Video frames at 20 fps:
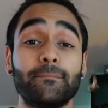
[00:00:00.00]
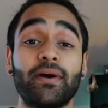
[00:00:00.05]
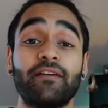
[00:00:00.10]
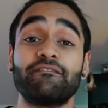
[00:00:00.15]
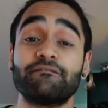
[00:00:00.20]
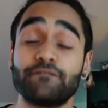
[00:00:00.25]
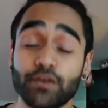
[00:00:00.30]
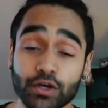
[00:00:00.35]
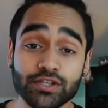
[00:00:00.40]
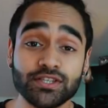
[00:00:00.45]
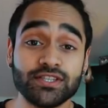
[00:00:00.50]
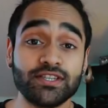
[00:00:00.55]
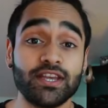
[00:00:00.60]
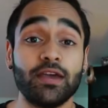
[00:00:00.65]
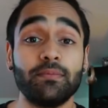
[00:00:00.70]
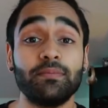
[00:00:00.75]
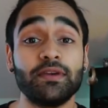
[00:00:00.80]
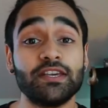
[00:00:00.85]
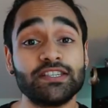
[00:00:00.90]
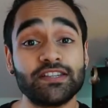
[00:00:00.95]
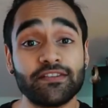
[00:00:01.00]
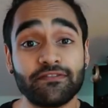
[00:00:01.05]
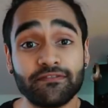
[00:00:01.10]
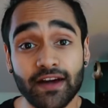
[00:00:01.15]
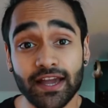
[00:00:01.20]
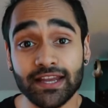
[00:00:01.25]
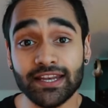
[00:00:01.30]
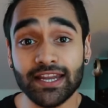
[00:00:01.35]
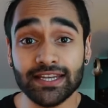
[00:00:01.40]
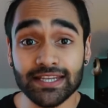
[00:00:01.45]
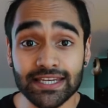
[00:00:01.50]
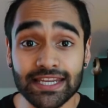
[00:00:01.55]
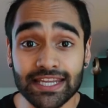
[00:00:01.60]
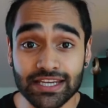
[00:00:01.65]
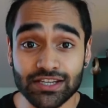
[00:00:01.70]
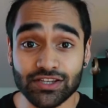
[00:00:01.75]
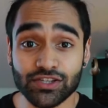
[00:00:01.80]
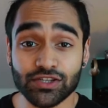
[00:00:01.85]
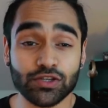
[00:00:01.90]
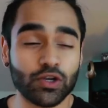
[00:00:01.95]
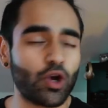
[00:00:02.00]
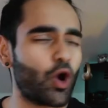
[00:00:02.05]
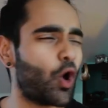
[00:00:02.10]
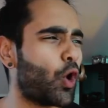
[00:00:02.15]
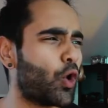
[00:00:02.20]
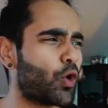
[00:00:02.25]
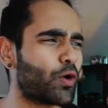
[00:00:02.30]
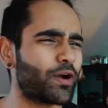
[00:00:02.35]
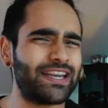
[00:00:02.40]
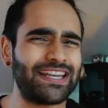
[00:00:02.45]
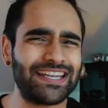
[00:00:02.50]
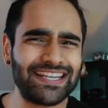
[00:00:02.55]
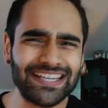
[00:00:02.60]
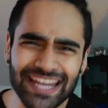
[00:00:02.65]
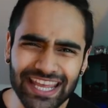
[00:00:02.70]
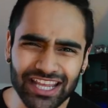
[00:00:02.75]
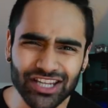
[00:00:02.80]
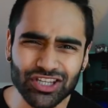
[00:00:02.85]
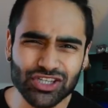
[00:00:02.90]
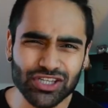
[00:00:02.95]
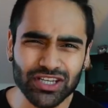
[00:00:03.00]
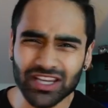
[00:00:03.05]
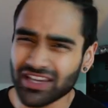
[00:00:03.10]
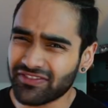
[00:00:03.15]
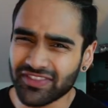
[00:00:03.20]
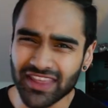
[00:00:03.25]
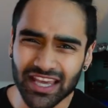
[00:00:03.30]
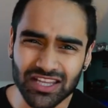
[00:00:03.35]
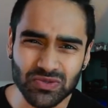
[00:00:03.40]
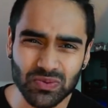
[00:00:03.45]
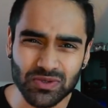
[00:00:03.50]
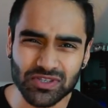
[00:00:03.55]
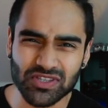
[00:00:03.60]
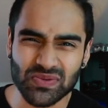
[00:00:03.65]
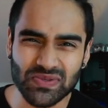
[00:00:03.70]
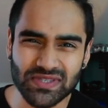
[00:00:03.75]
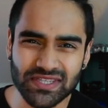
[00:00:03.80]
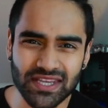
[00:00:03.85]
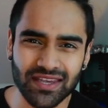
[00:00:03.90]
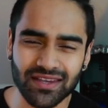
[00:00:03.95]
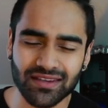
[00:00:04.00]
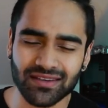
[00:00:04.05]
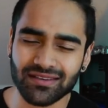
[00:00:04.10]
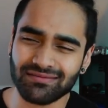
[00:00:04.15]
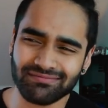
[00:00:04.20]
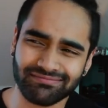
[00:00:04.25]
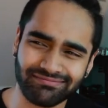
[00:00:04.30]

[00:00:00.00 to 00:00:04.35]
My first tip is to find a niche or a niche, if that's what you say,